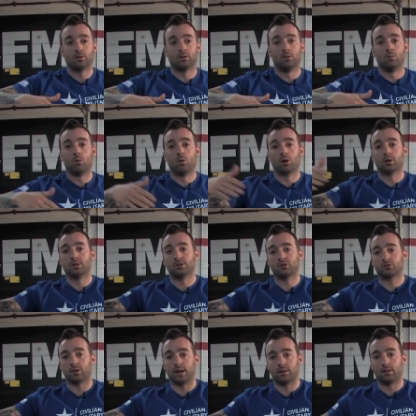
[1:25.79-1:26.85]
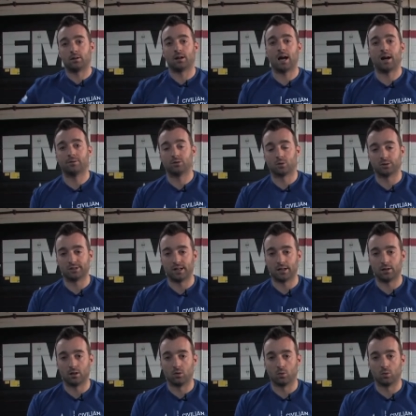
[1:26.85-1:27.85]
the more strength you're gonna have towards the end of the